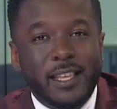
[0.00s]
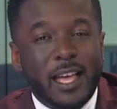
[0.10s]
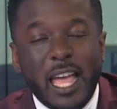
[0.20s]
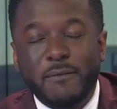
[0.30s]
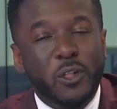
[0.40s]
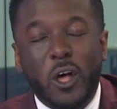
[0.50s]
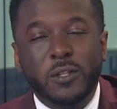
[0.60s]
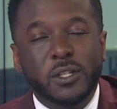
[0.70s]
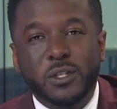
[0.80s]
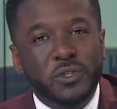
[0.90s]
I have
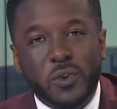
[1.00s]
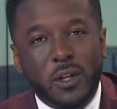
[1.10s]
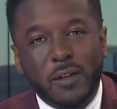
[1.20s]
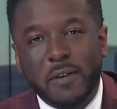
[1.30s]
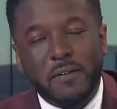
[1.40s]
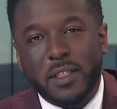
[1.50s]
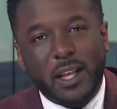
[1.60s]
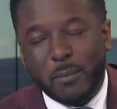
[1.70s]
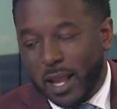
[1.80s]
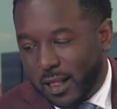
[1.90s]
lost control of
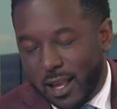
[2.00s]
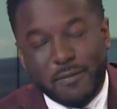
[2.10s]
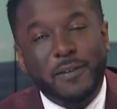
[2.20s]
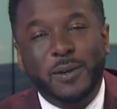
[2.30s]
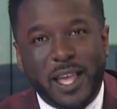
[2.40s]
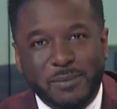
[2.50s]
everything in my life. Okay.